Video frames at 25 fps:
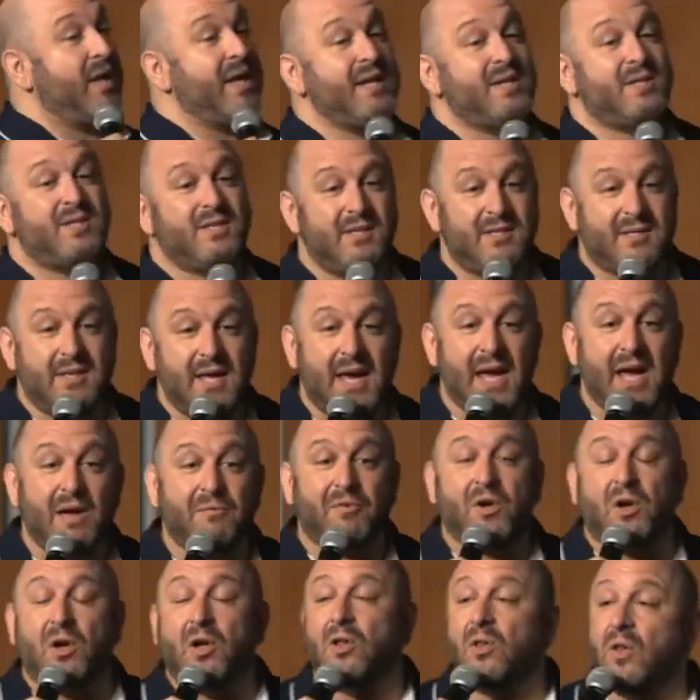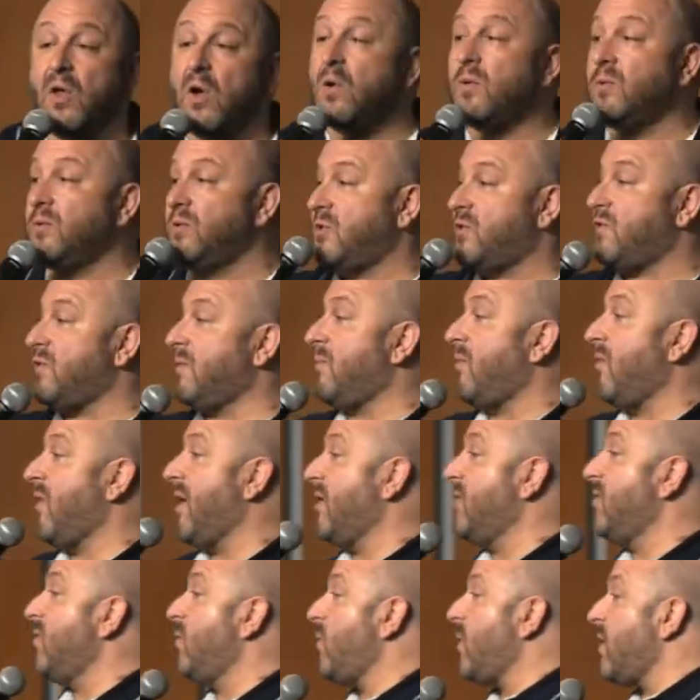places, they have colognes from
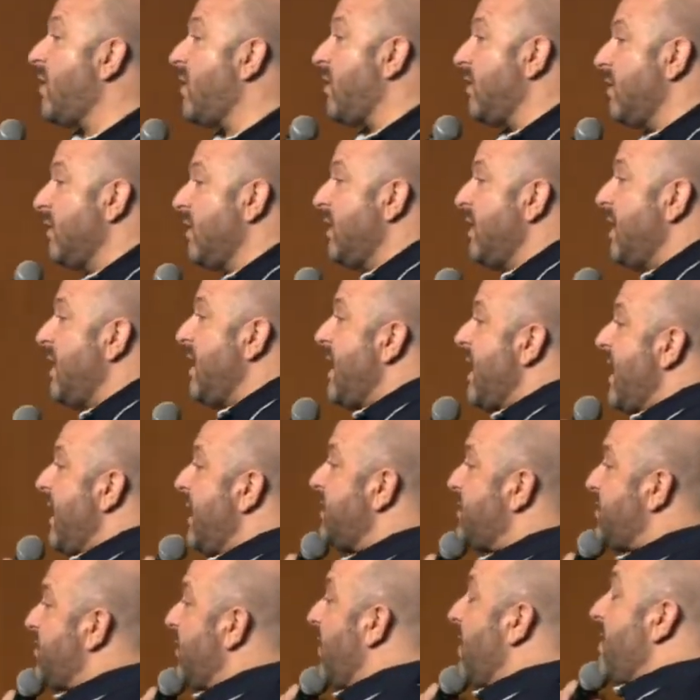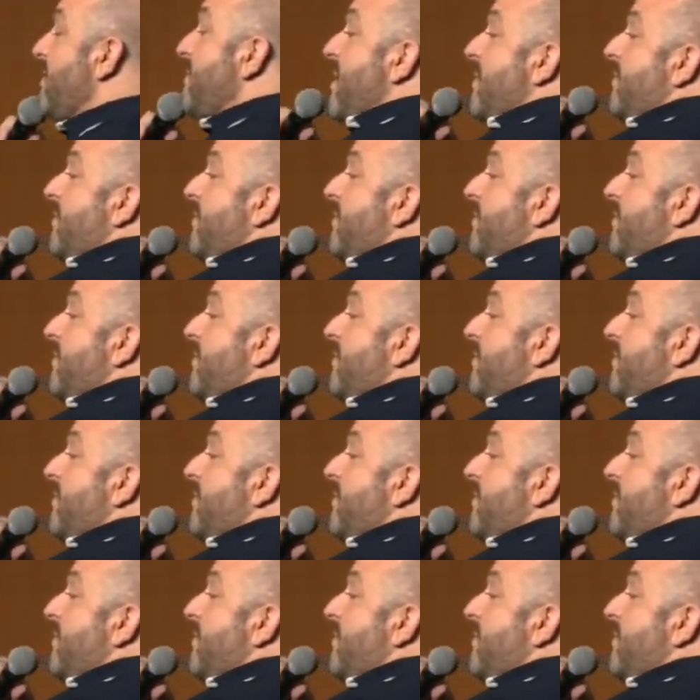around the world. And so I